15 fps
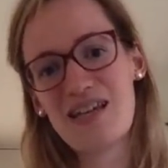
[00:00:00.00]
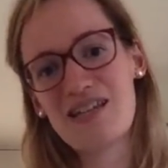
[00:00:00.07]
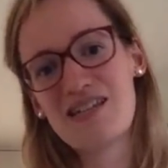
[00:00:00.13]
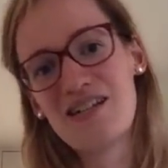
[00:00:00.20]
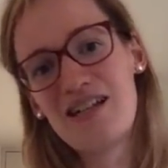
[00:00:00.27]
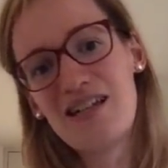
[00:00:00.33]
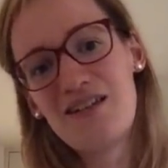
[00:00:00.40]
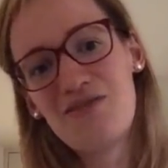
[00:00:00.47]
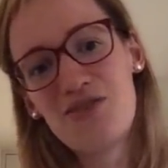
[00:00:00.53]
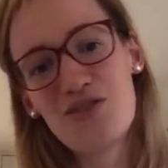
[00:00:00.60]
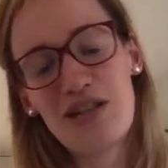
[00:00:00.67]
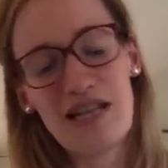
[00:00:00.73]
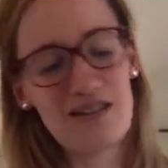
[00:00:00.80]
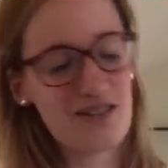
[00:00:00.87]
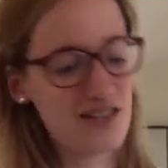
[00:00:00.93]
Actually,
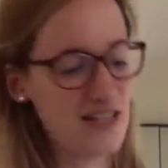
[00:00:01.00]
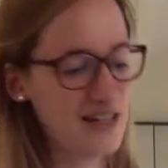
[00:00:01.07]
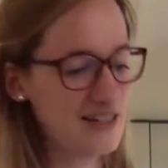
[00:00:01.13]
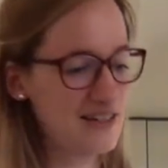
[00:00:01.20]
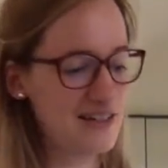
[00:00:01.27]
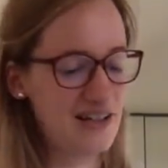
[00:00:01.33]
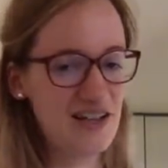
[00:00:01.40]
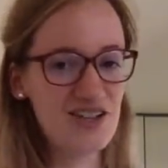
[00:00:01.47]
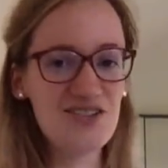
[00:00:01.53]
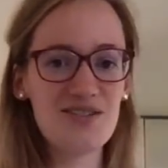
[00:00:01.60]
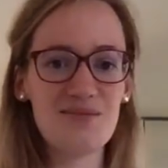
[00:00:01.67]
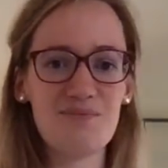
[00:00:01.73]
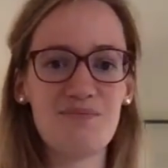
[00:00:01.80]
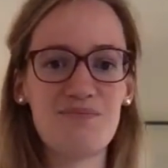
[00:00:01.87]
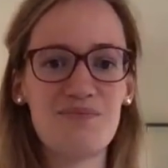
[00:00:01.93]
if you let check the
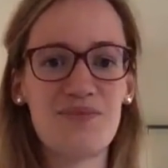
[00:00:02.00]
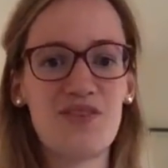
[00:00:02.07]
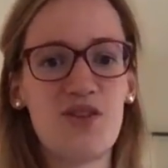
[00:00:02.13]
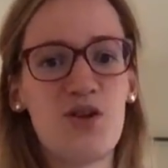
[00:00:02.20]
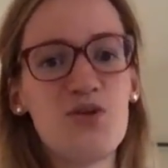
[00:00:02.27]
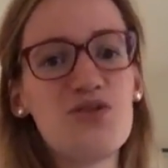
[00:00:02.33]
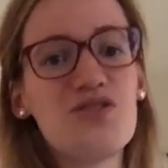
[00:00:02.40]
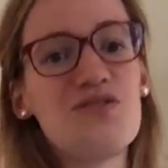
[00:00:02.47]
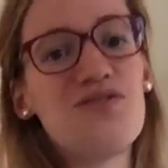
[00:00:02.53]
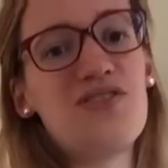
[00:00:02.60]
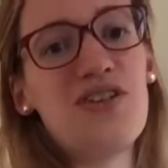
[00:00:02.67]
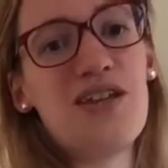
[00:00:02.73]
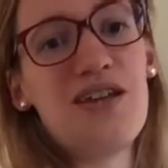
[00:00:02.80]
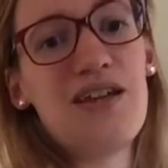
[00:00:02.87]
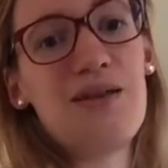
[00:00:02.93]
last note
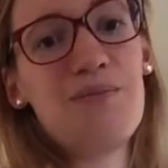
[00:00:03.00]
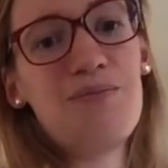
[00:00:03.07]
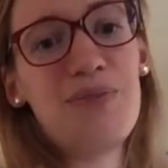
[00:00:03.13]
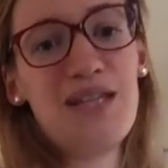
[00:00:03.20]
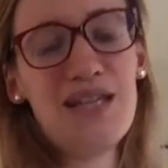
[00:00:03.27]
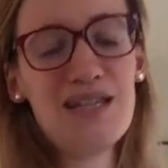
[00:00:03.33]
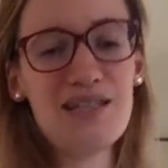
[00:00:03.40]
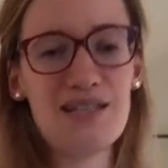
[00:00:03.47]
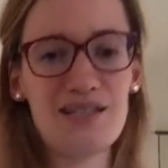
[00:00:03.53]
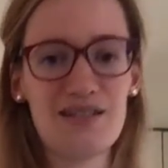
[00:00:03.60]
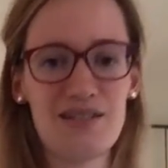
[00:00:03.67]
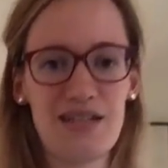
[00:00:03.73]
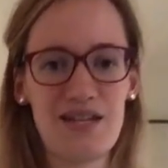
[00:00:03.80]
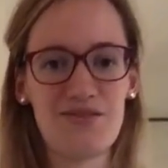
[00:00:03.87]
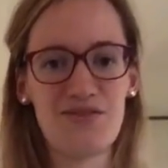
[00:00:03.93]
of the
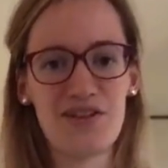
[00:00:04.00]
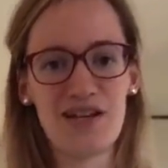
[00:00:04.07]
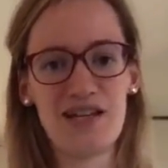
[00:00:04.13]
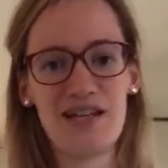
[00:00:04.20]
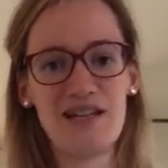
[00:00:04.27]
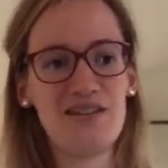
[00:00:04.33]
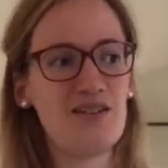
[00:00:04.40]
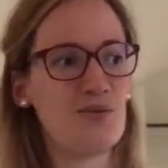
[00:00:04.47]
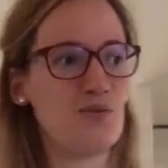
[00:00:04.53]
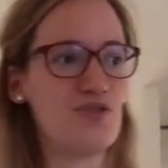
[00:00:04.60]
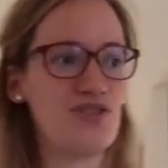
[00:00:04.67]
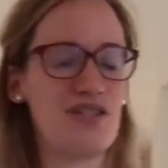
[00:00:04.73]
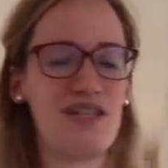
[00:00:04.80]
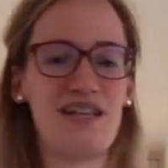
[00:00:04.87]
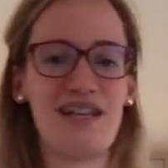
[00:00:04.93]
piece, said violin, you
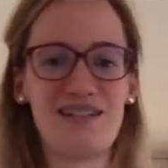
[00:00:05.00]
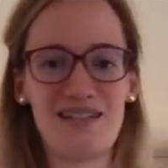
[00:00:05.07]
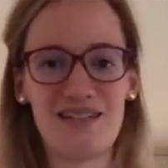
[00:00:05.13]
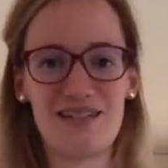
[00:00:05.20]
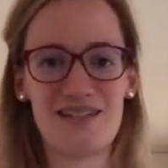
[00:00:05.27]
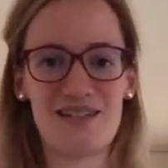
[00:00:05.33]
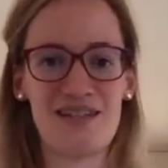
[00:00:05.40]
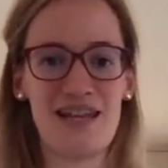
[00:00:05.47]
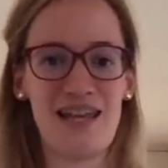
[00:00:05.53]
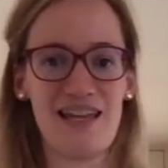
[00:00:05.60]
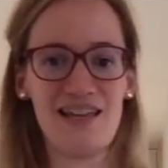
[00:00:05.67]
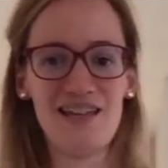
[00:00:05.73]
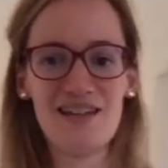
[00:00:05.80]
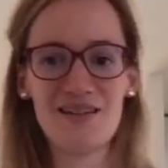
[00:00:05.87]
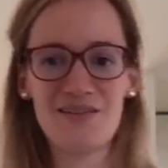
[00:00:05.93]
will see that it is an
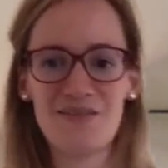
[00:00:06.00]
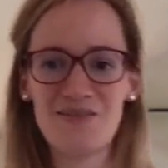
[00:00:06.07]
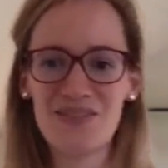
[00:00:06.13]
A.